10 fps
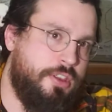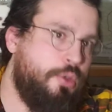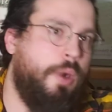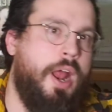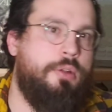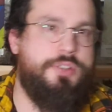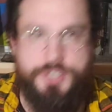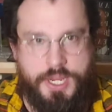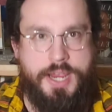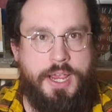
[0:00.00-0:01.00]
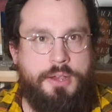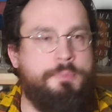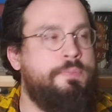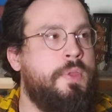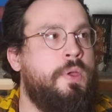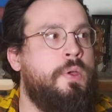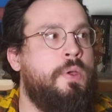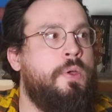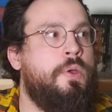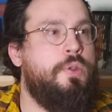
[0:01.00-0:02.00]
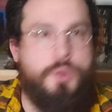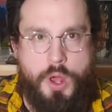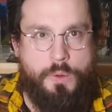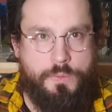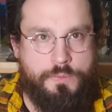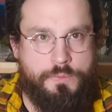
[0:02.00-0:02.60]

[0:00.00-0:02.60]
the ground saying, no,